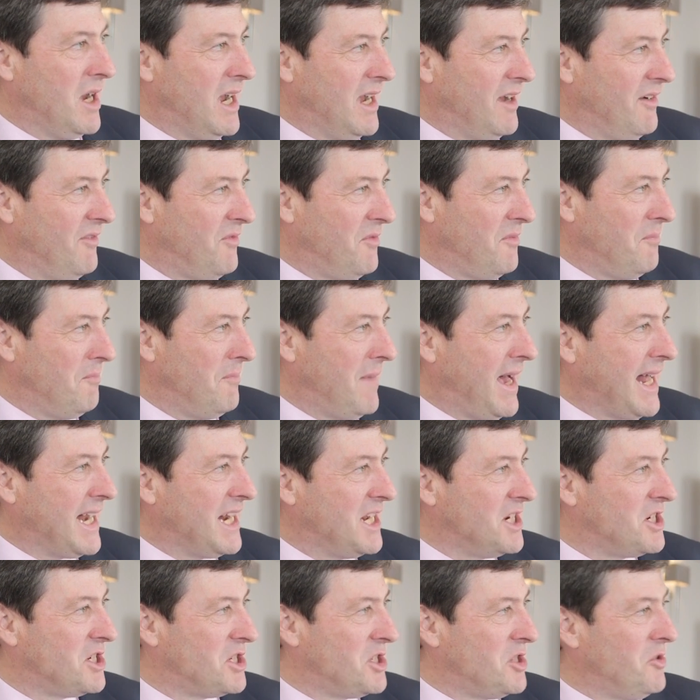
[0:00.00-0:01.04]
have
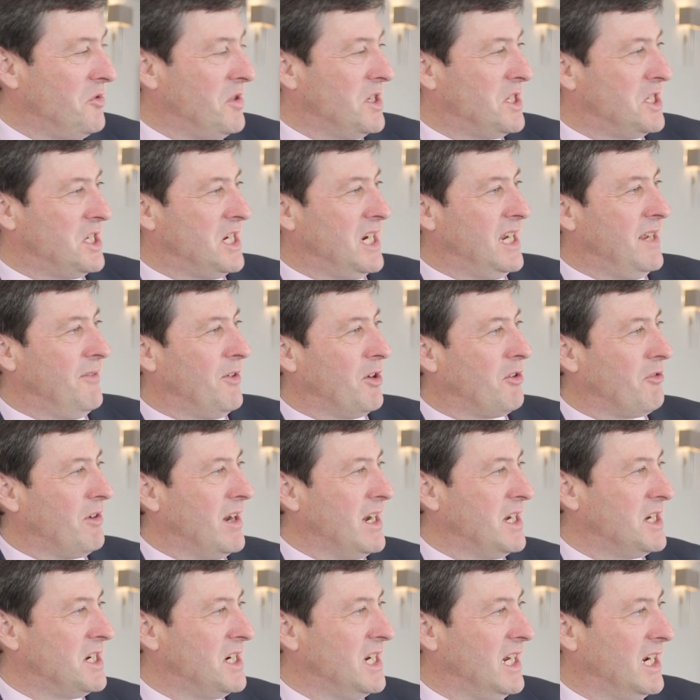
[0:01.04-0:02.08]
managed to achieve a
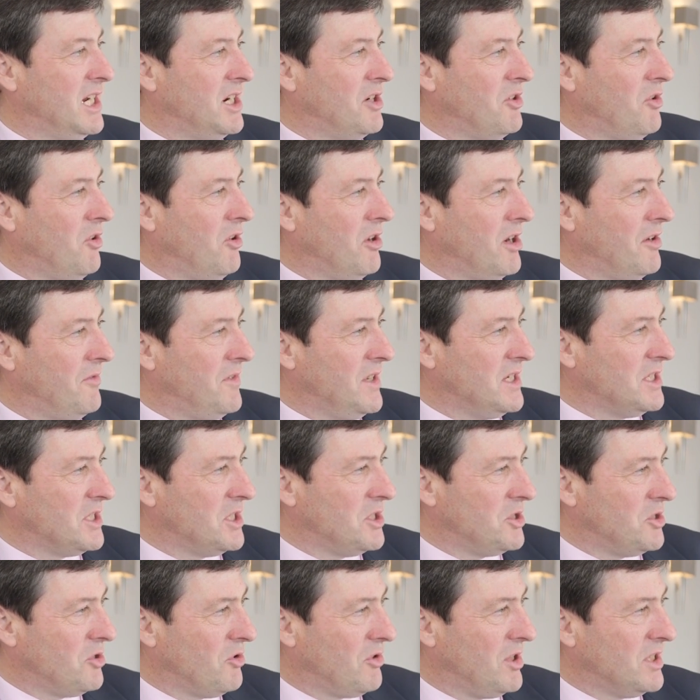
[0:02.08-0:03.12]
great deal in all of these
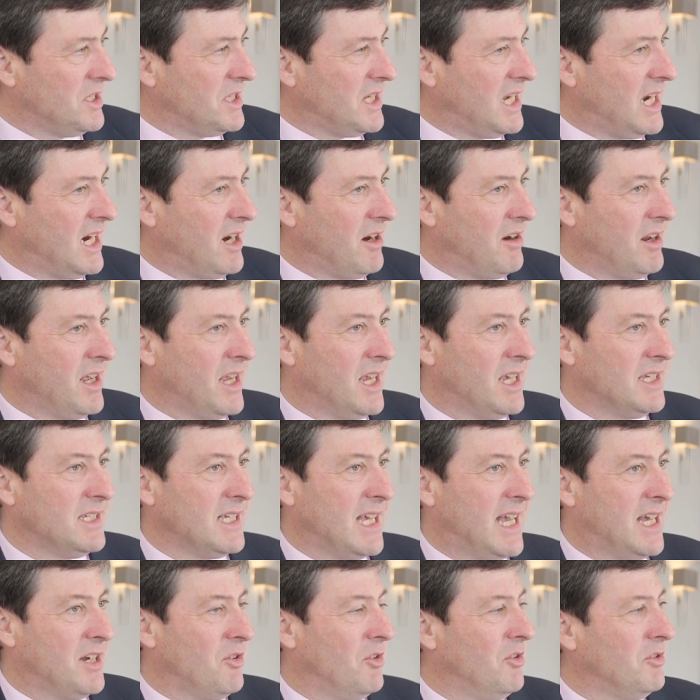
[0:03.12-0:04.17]
endurance areas
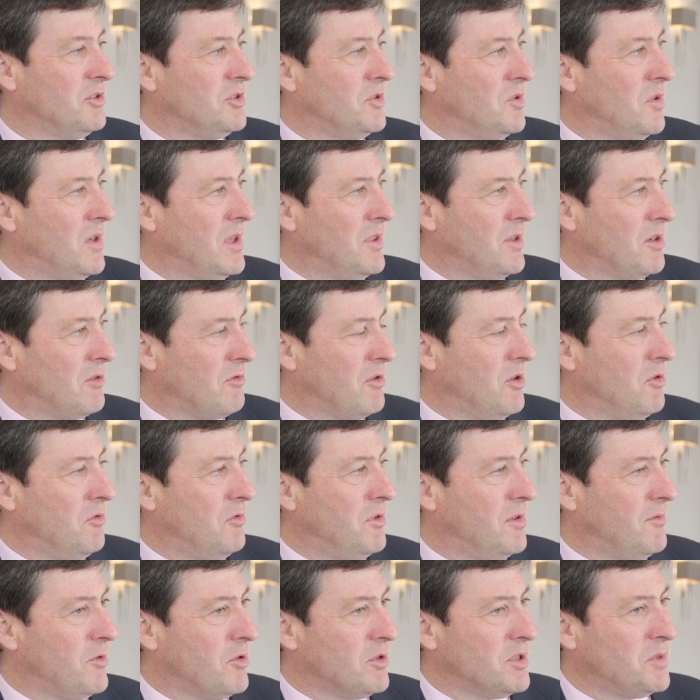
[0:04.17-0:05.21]
and also in the
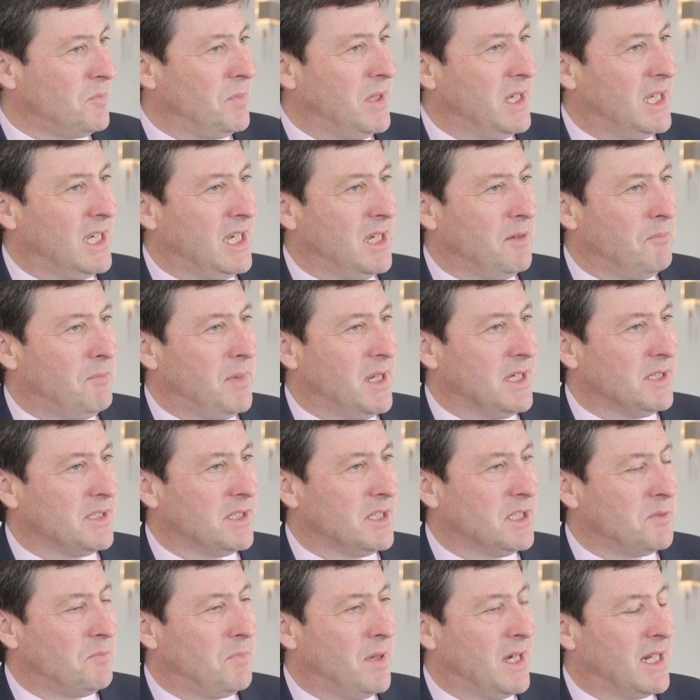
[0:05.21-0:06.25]
growth of your speaking
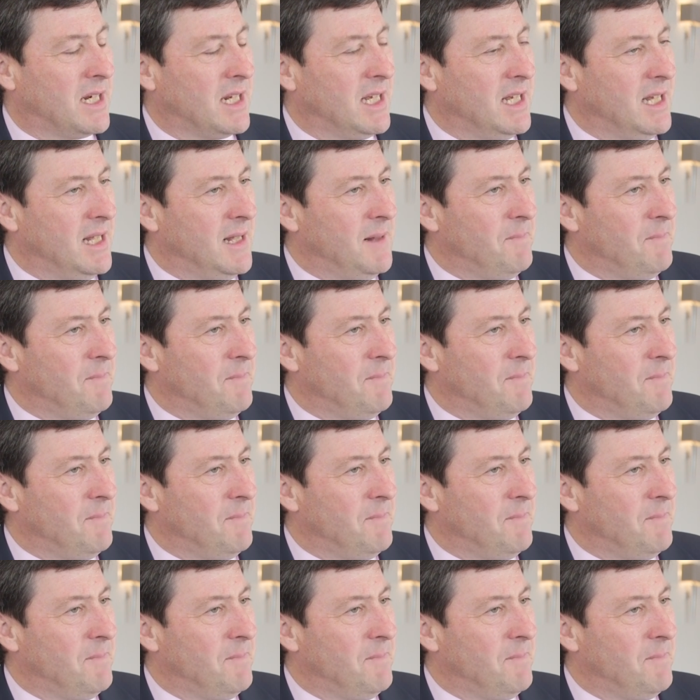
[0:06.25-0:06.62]
business, but